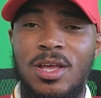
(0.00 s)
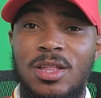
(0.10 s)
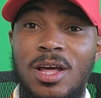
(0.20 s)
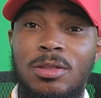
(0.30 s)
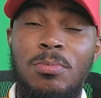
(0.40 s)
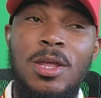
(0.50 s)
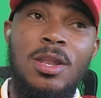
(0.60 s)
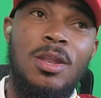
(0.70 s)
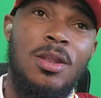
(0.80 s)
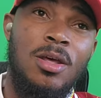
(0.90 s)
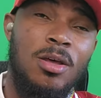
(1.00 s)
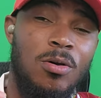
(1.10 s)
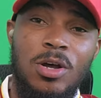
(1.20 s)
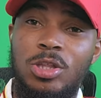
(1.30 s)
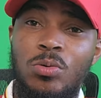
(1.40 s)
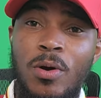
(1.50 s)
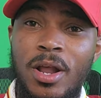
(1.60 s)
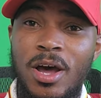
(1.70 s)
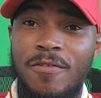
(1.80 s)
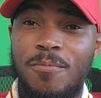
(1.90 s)
It has been what,
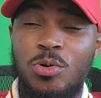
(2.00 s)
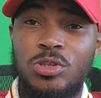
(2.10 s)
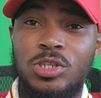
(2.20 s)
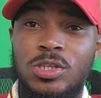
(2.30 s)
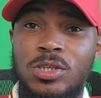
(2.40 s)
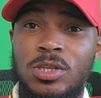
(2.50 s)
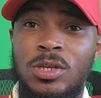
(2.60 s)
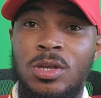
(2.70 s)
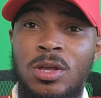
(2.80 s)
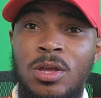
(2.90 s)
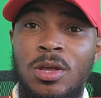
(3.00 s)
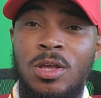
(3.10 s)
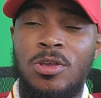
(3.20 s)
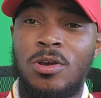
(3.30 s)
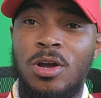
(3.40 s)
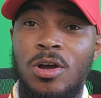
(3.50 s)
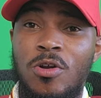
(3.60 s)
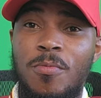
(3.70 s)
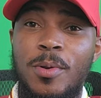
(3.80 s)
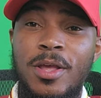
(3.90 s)
2.5 months Jurgen
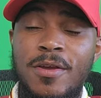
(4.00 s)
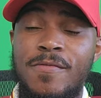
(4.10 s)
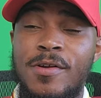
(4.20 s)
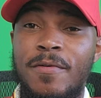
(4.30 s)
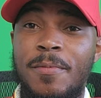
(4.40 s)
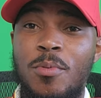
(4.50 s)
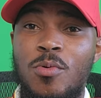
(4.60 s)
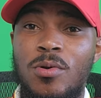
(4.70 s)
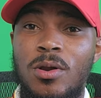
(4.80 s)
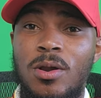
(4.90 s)
Klopp leave Liverpool,